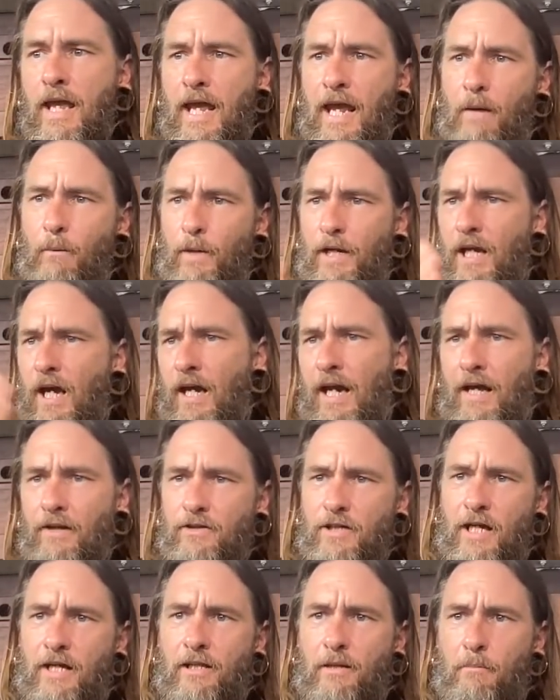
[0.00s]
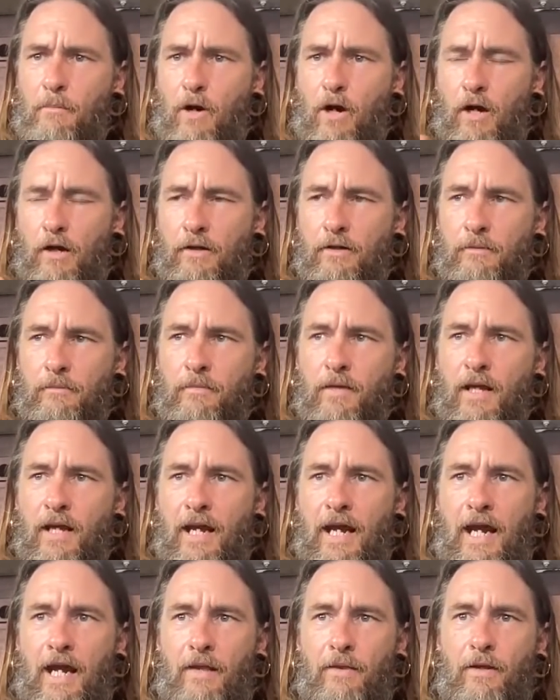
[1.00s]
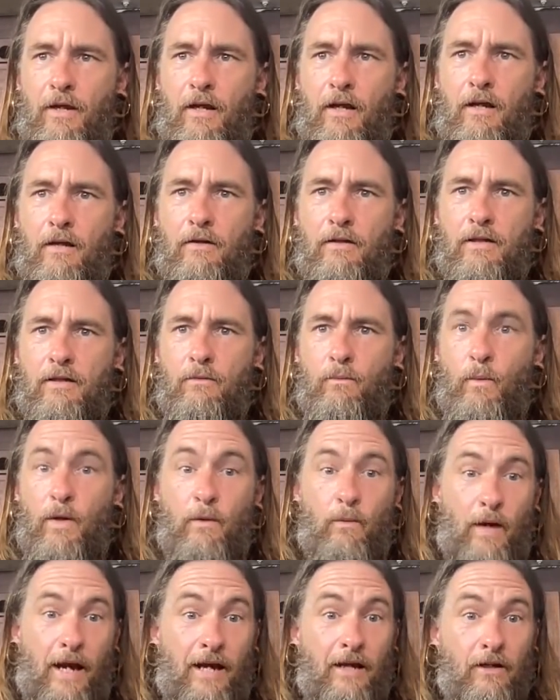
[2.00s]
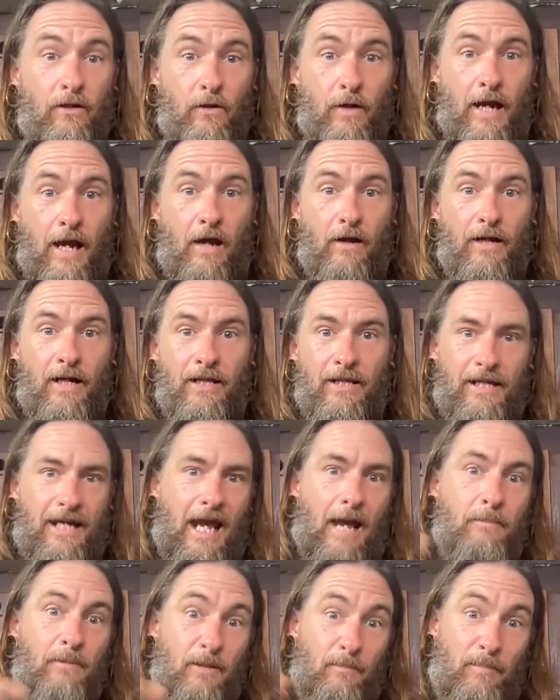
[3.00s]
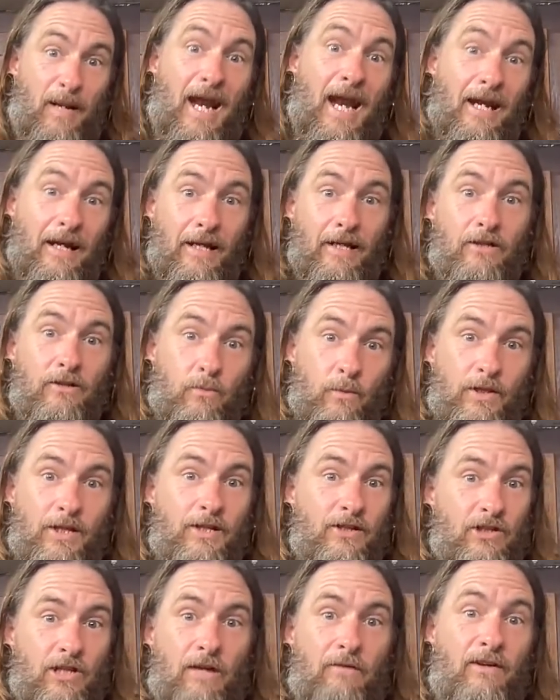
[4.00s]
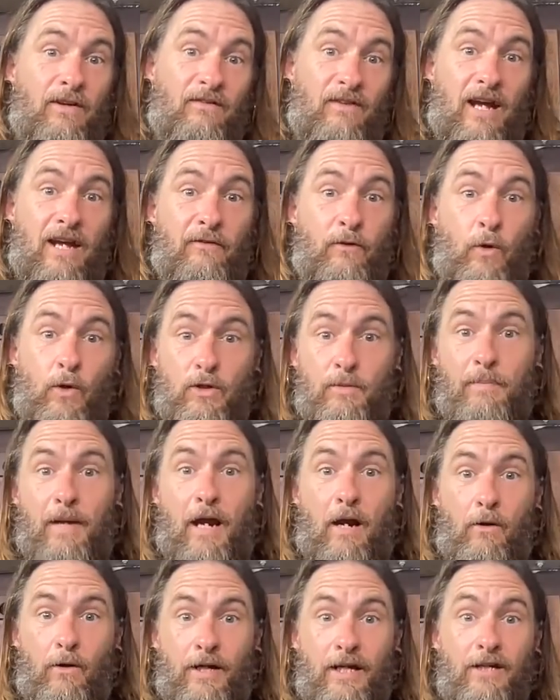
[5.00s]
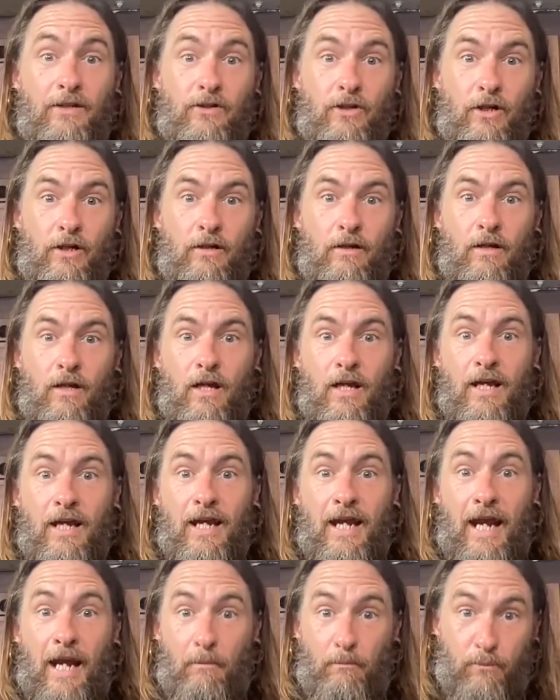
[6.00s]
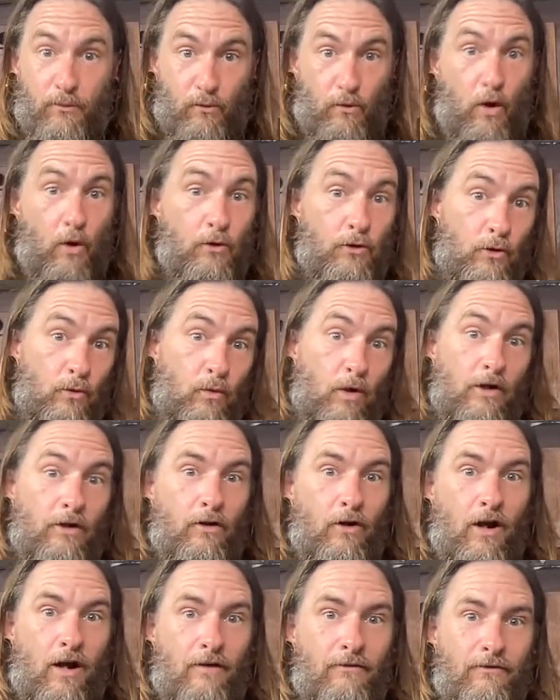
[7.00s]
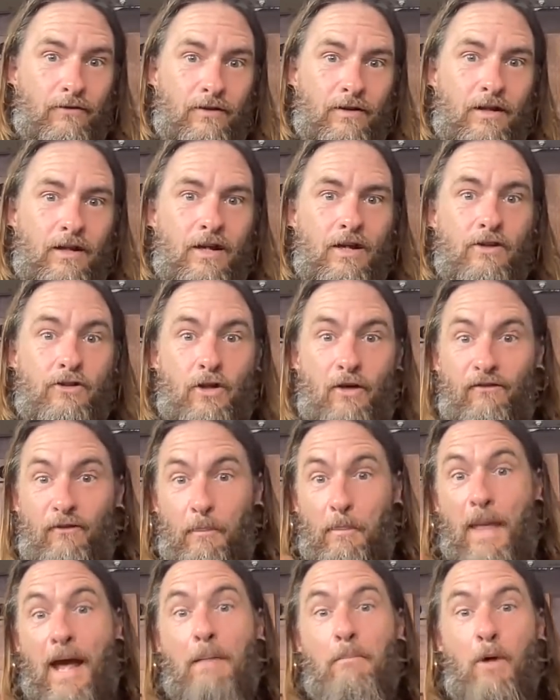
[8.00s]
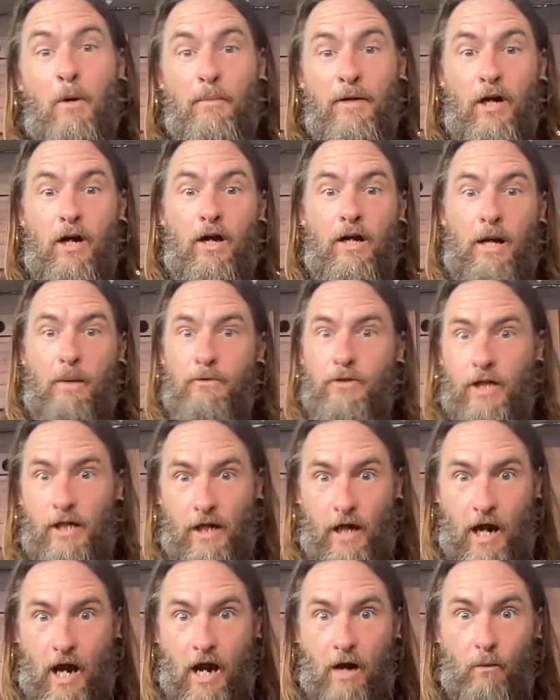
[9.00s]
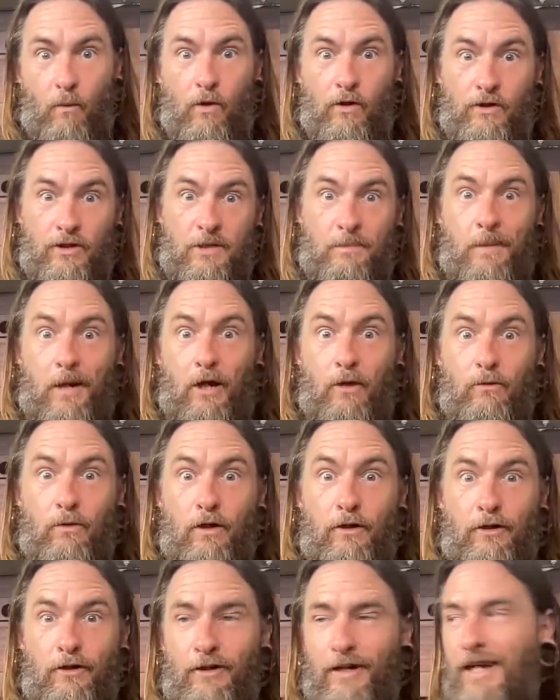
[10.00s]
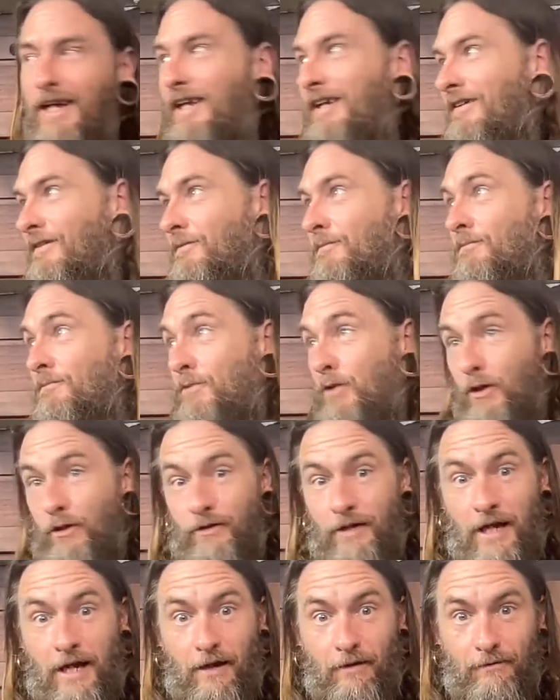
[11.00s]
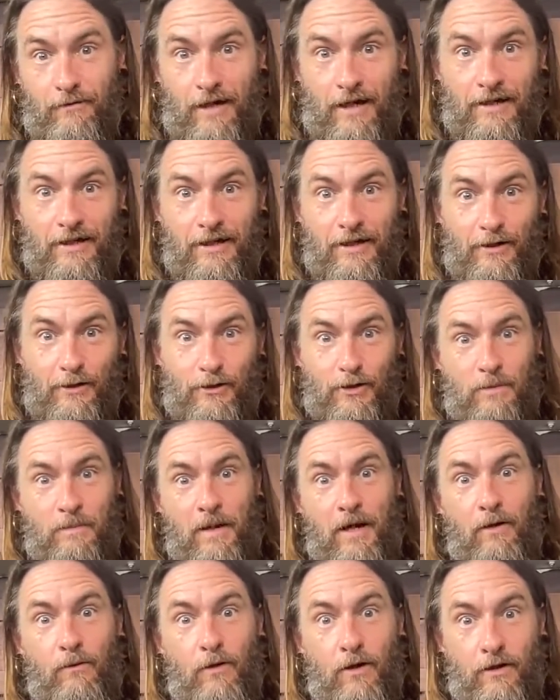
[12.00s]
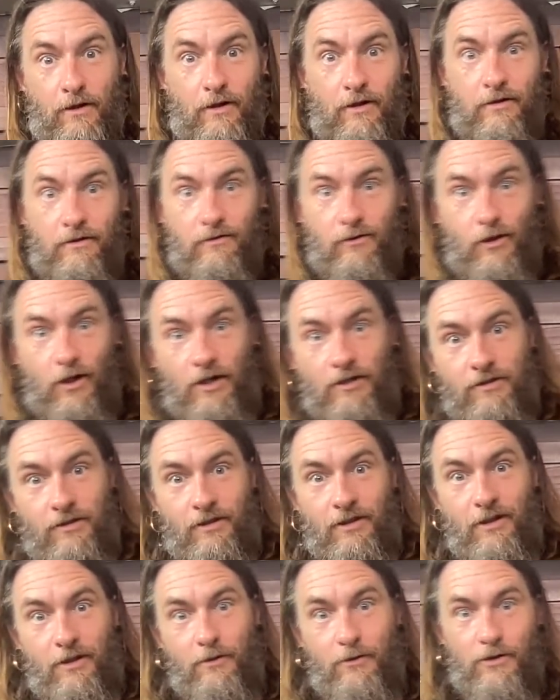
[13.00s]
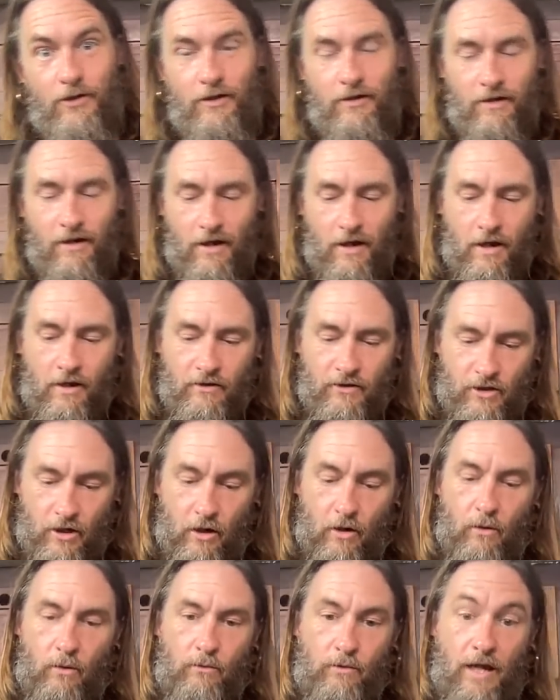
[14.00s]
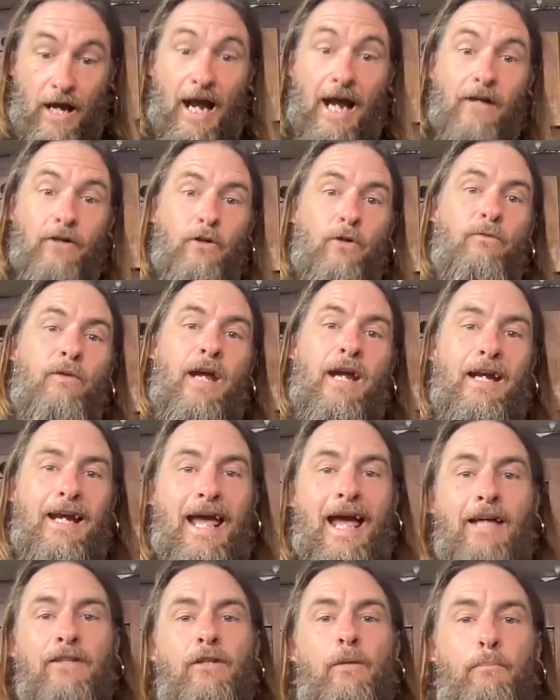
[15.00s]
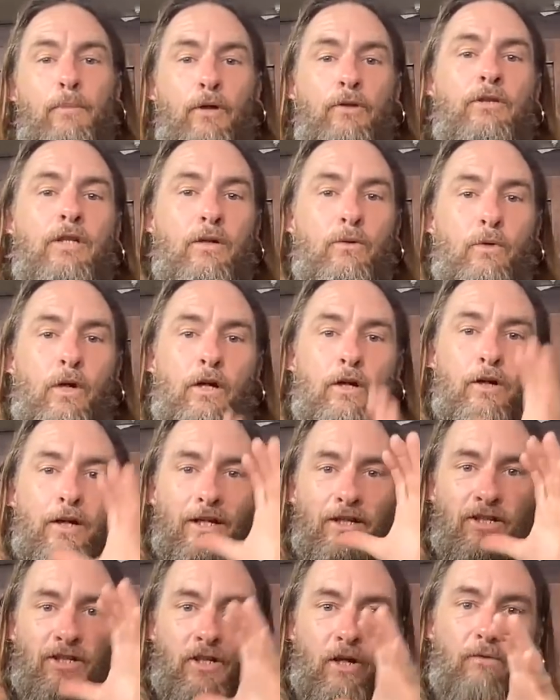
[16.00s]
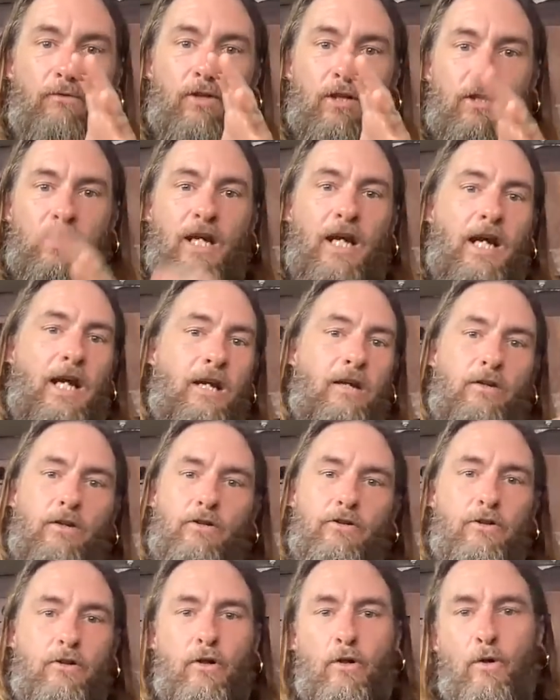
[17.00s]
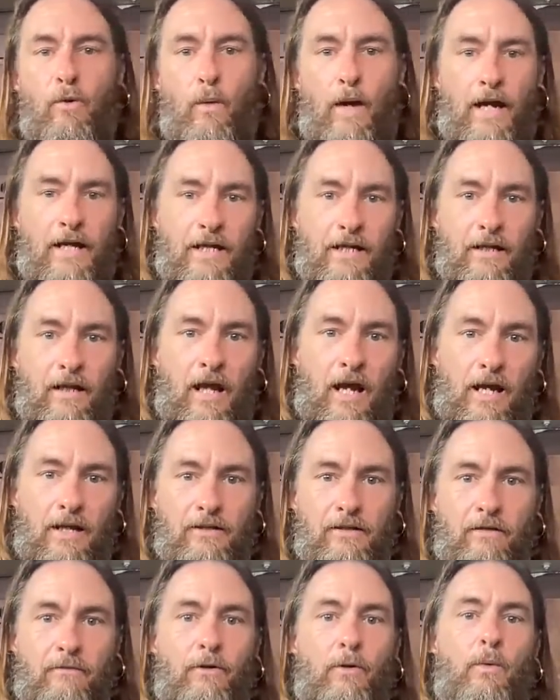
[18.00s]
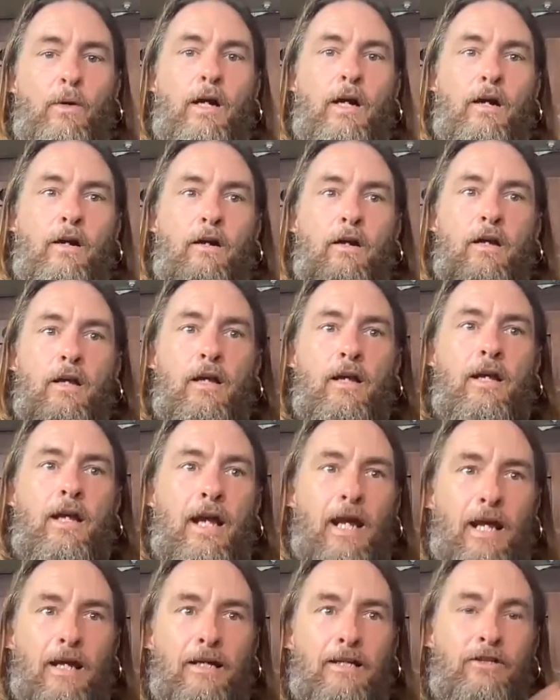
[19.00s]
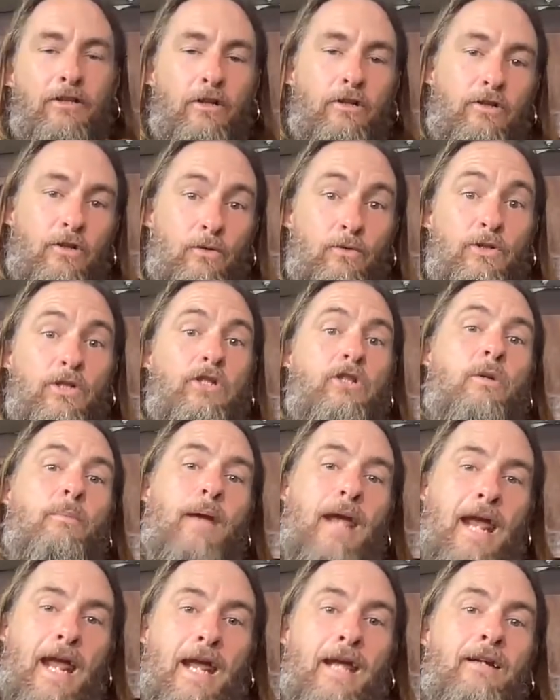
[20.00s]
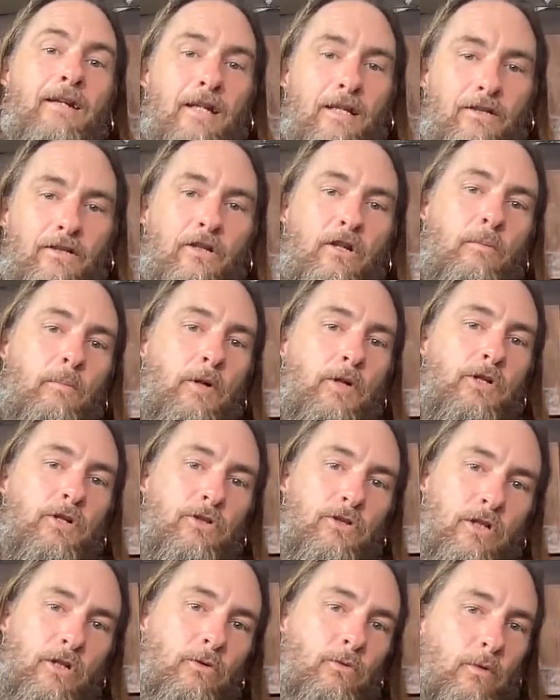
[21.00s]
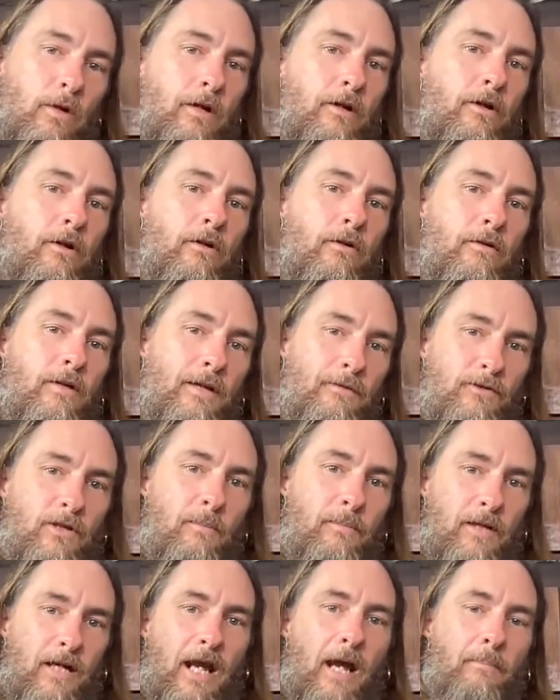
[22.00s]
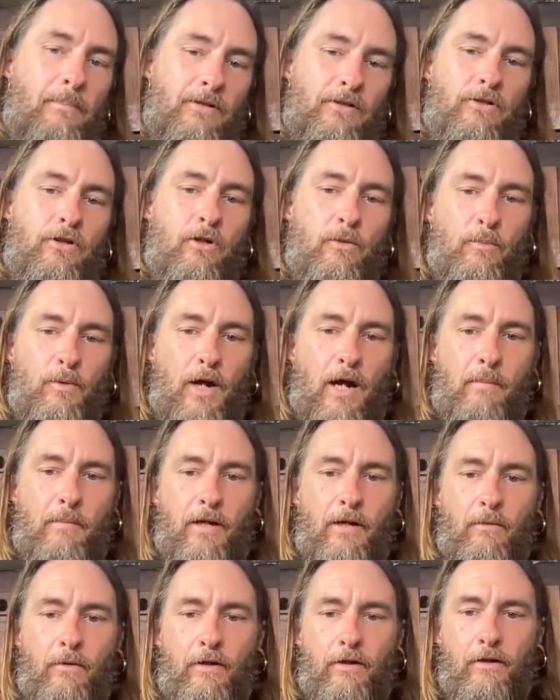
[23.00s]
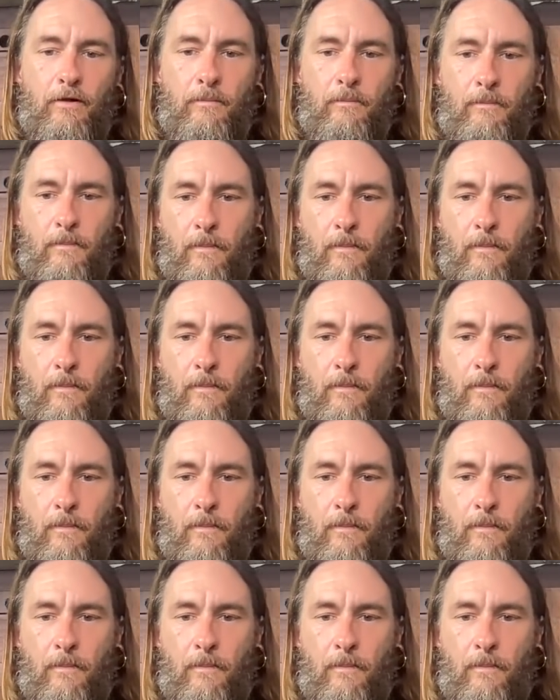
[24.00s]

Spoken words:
and we got outside the mark, and we ran aground, and the captain panicked with his 75 horsepower engine and broke the rudder off. So from that moment on, I was like, I want a spare rudder. And turned out I needed a spare rudder crossing the ocean. So the hydro vane has a built-in rudder. It's self-contained. There's no wacky lines everywhere. And it's its own system. And it's an emergency rudder if something happens to your primary rudder.